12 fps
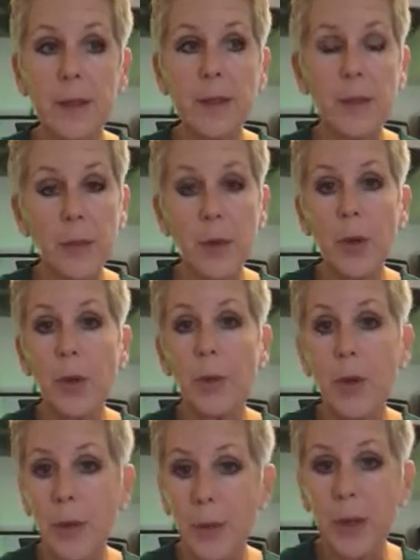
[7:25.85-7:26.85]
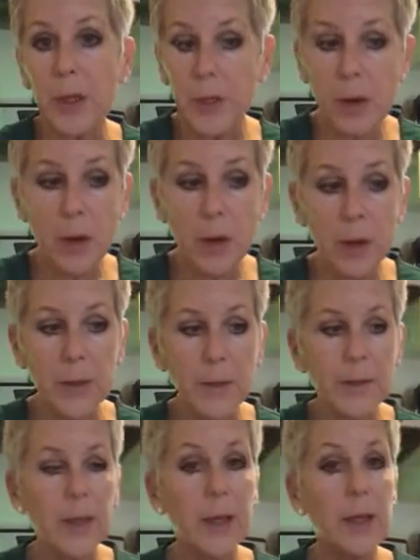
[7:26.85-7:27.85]
support properties are.
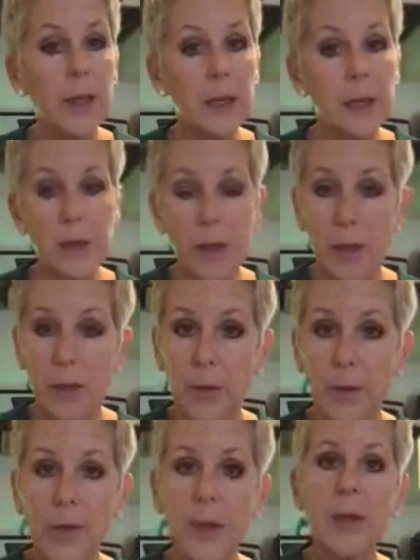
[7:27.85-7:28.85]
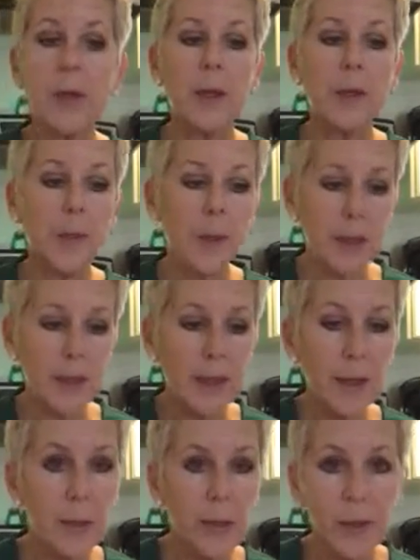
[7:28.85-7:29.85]
So, because
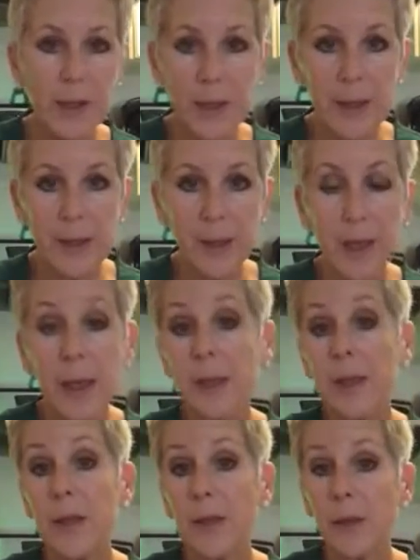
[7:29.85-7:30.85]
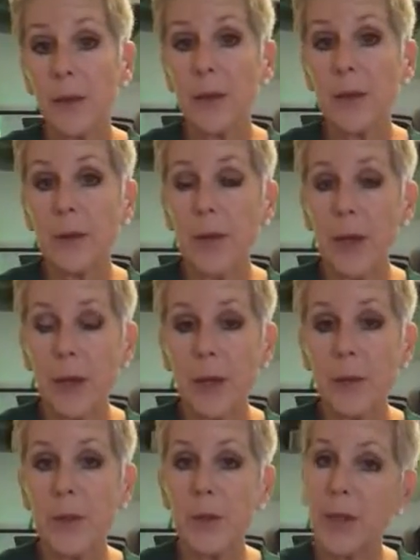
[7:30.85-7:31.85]
I ordered this, I get certain
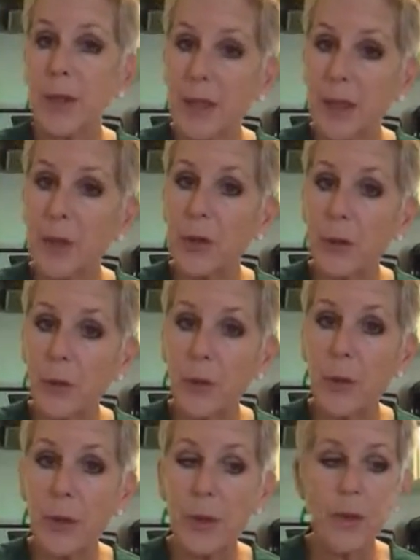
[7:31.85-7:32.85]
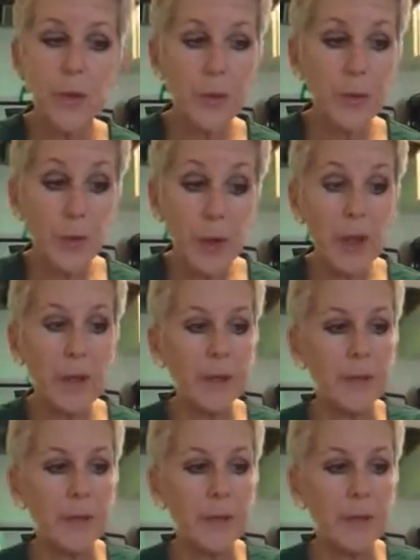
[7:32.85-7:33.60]
items on Essential Rewards for free.